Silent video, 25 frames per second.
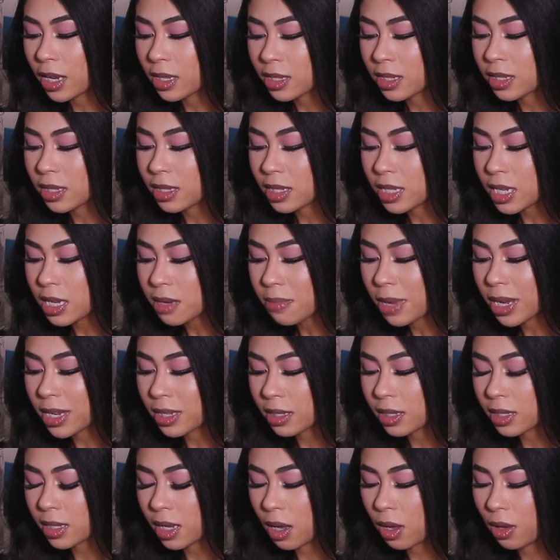got to see
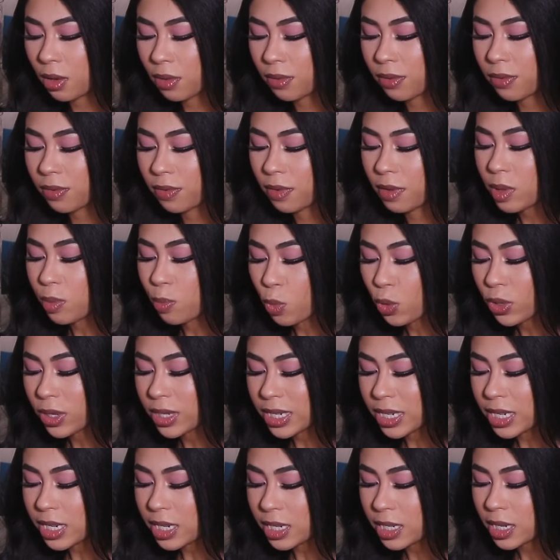myself with
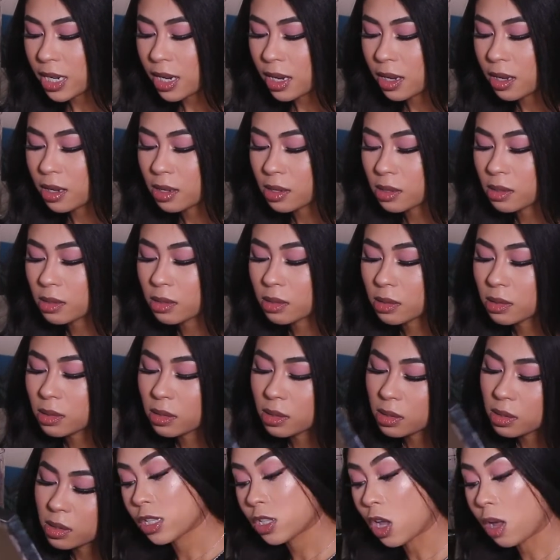more
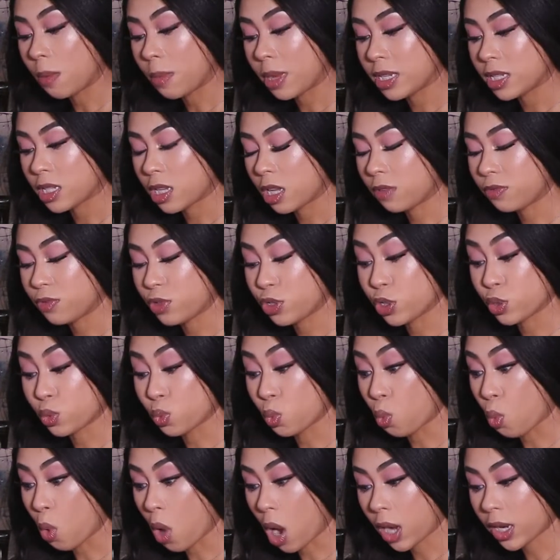details. I saw myself
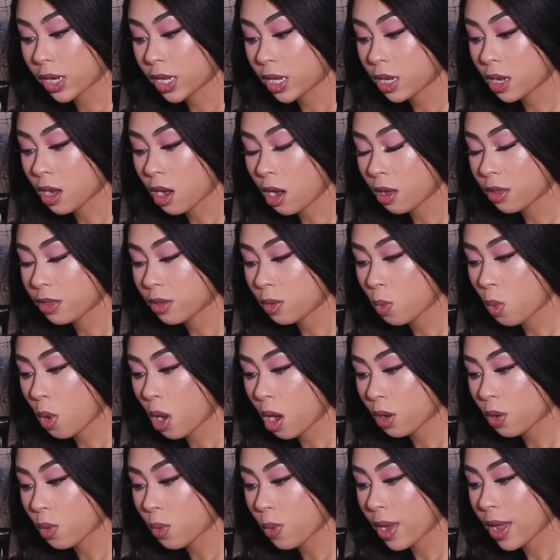just walking on the
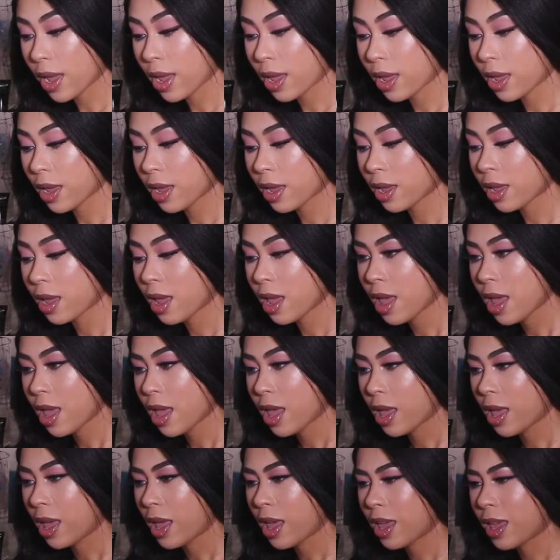walkway,
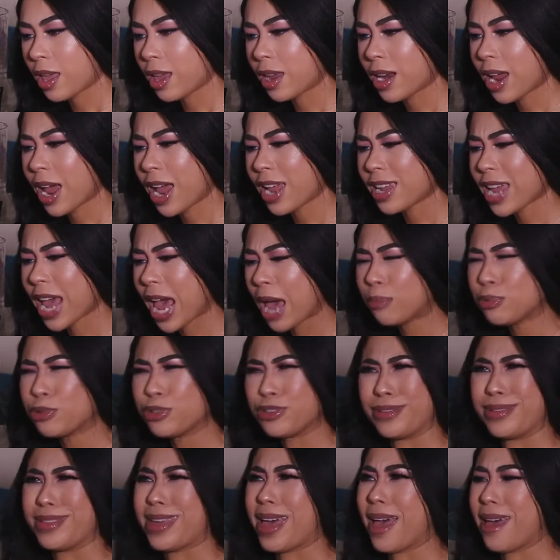and I
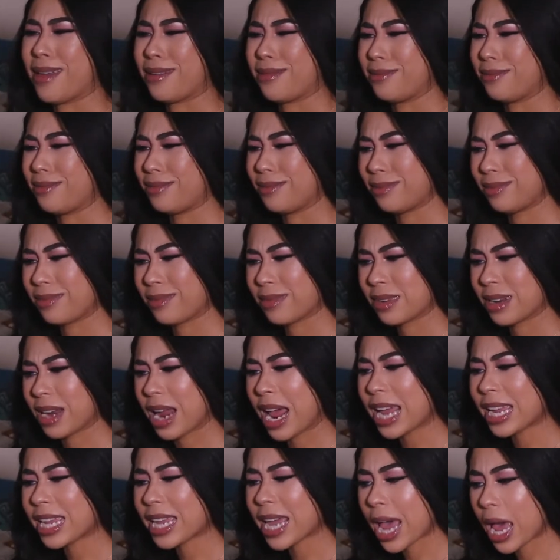captured that.
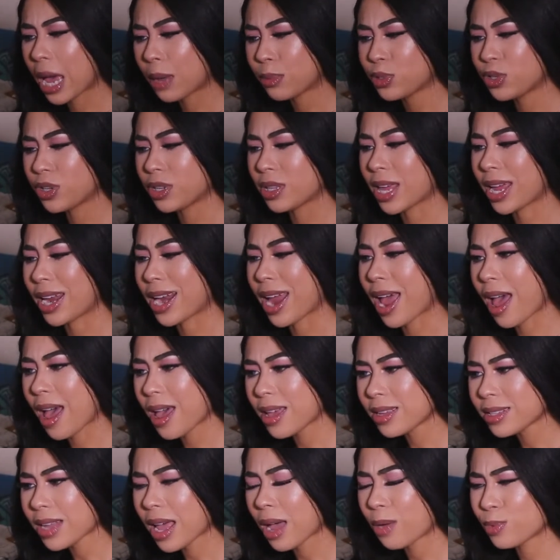I captured that
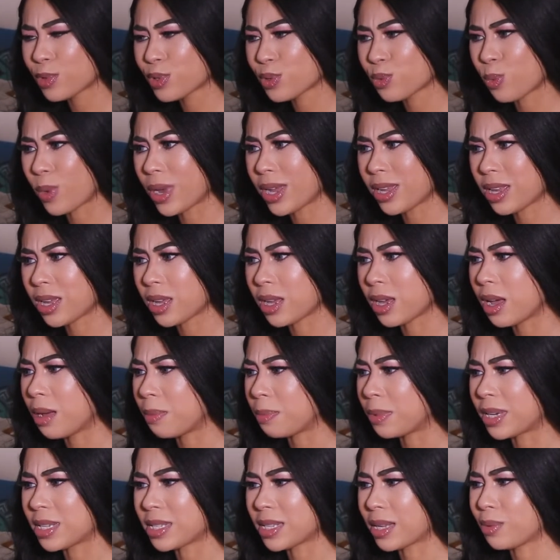as I was waking
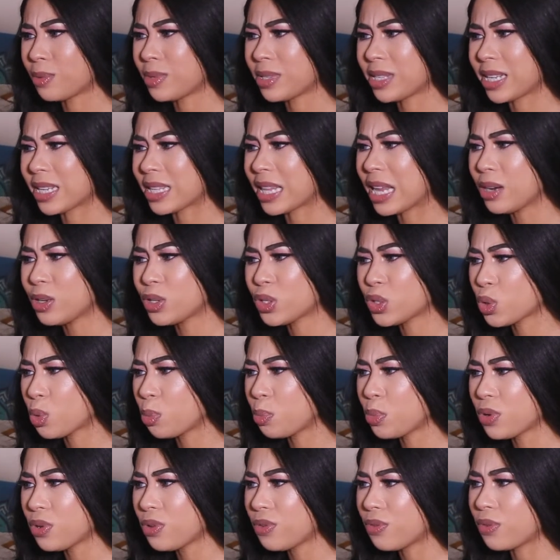up, because I was like, that is
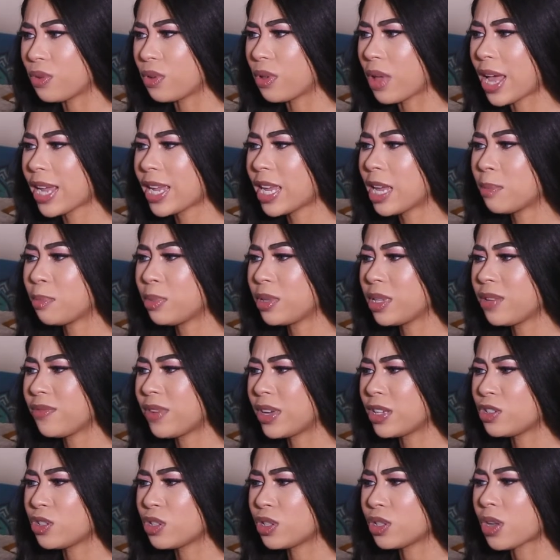so beautiful. I can't believe
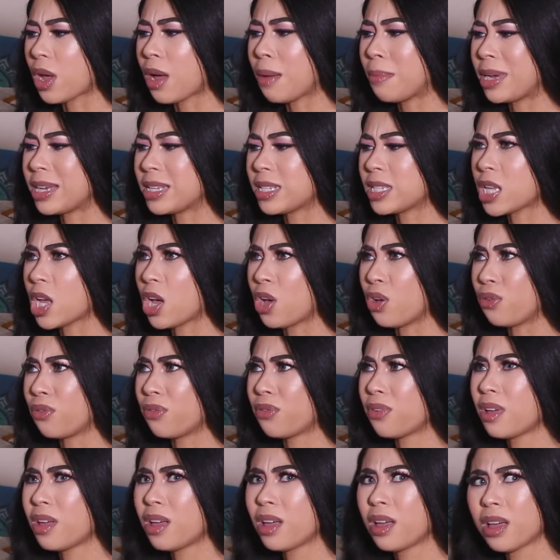I just saw
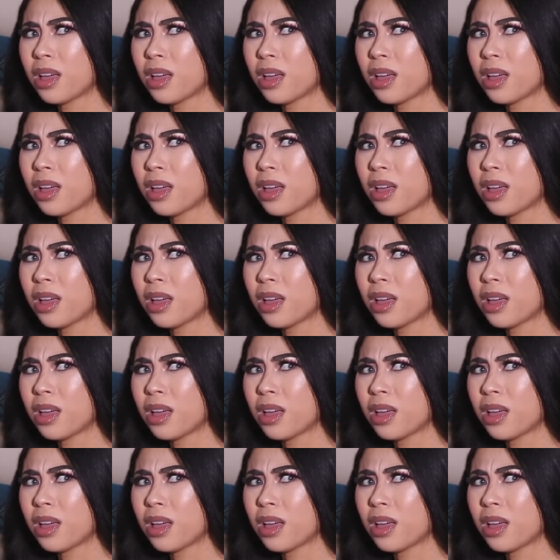myself